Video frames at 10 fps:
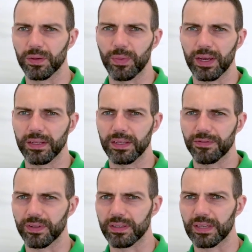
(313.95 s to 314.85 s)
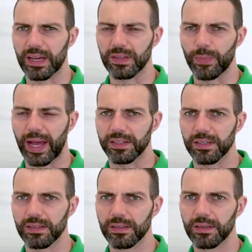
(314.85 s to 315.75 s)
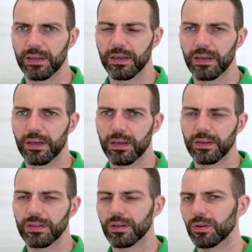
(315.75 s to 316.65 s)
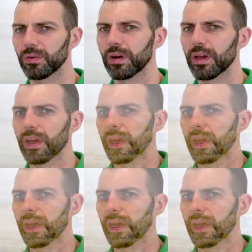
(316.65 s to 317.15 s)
to make different size batches. So